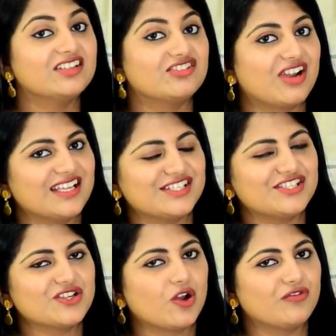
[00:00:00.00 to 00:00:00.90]
Dry
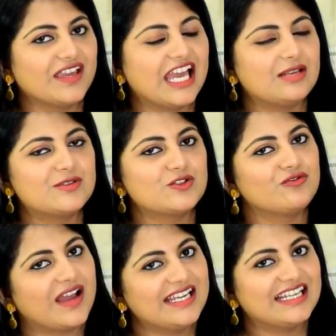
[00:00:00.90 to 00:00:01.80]
ginger coffee helps to
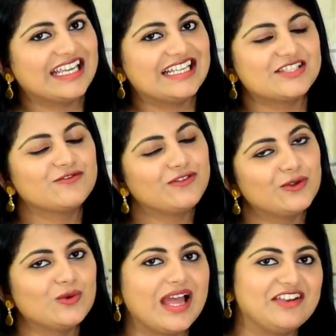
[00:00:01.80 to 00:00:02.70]
fight against
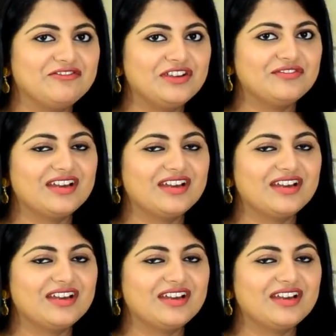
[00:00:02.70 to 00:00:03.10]
flu and fever,